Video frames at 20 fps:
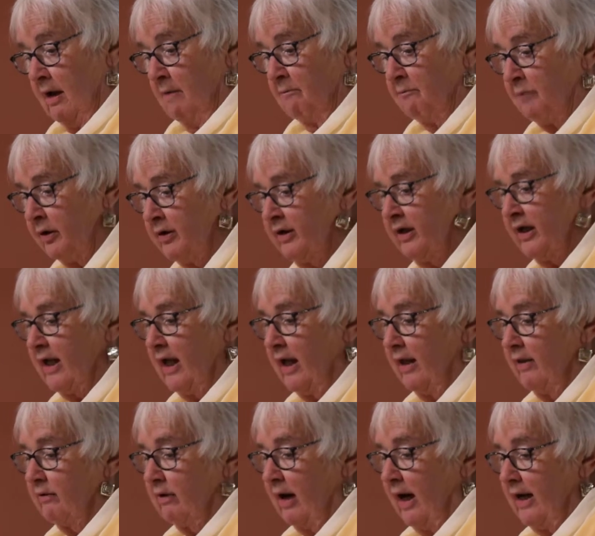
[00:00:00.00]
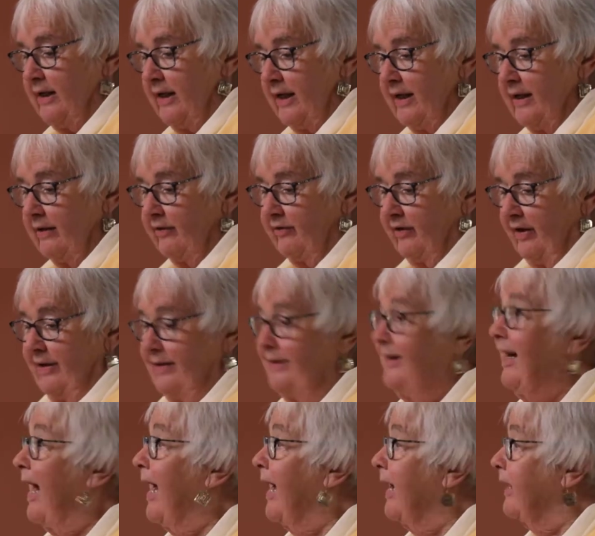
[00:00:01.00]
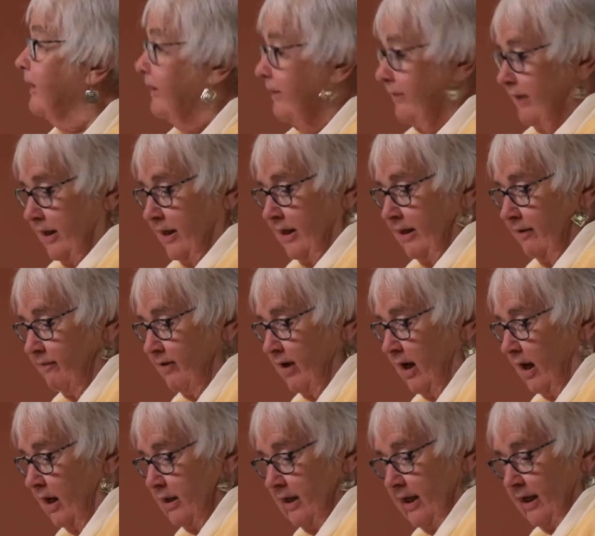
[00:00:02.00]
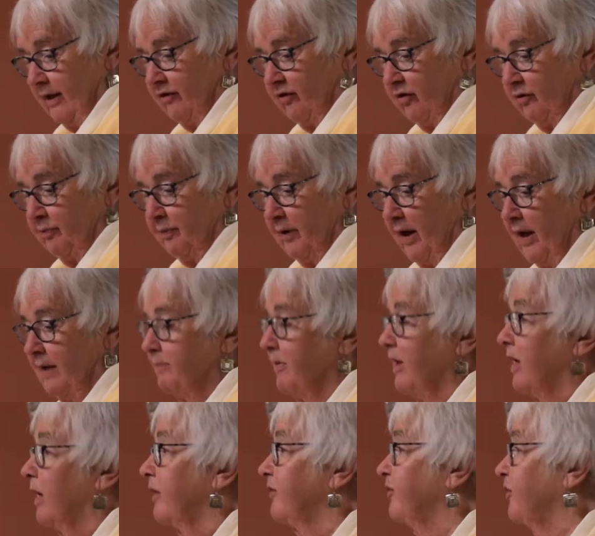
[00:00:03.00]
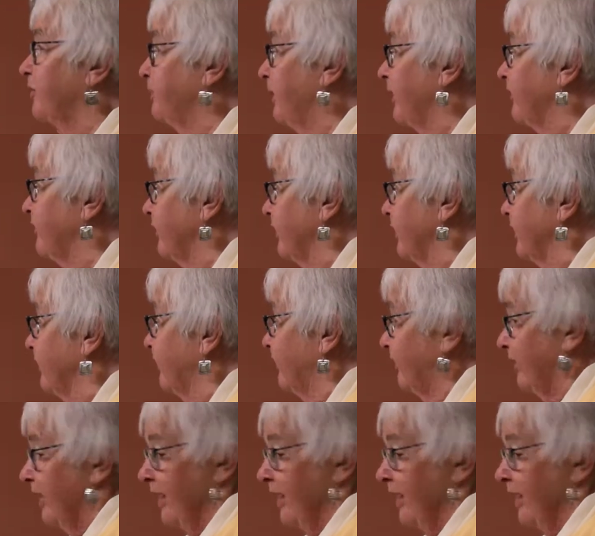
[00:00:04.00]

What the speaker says: put together ideas and data that have not yet spread beyond specialists